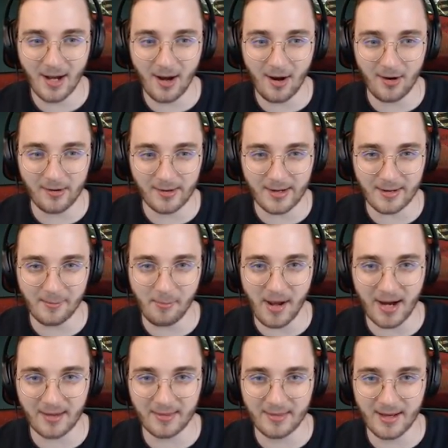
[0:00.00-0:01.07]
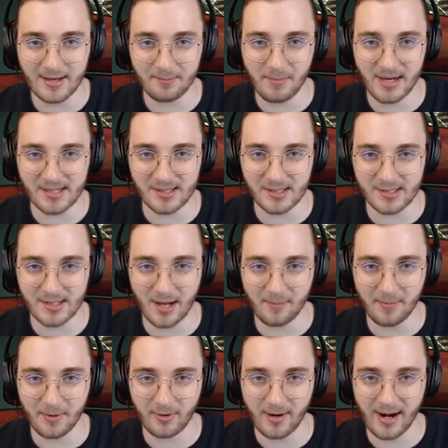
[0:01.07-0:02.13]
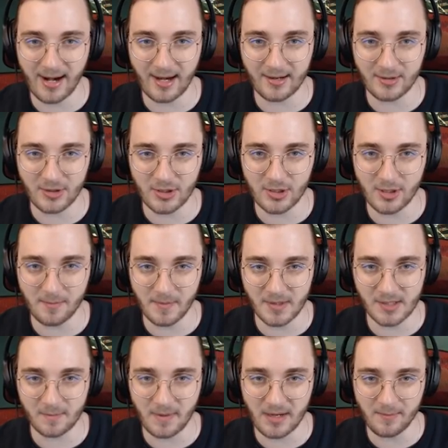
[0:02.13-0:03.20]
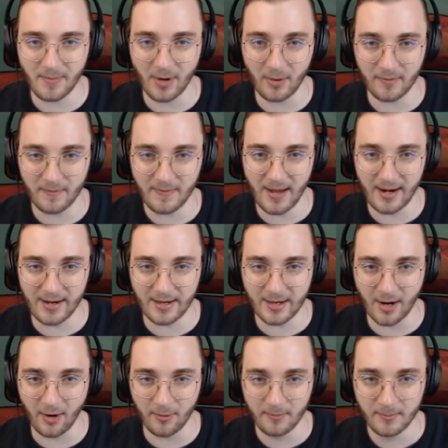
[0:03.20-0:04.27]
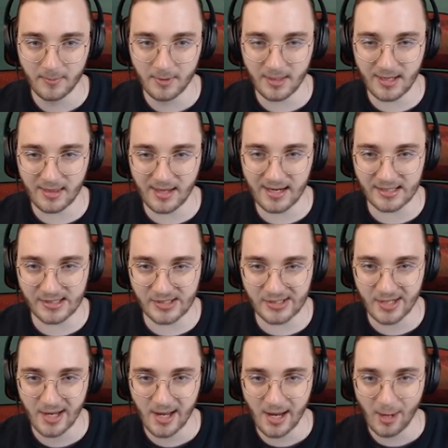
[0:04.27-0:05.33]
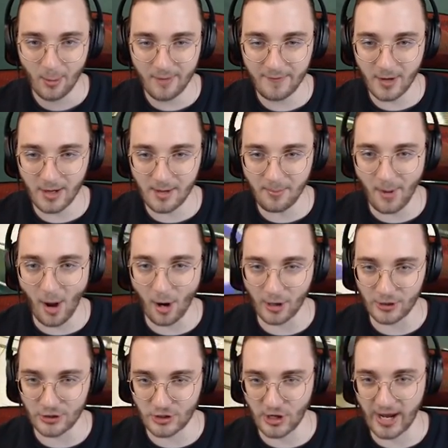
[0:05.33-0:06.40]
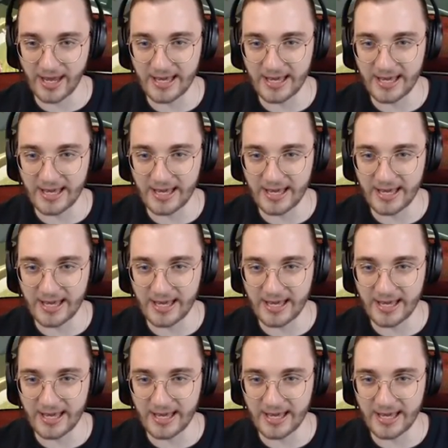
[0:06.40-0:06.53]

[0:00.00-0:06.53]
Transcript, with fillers: Don't come back and mess this up, alright? Stupid speedboat. There you go. Look at this. We've got a barge.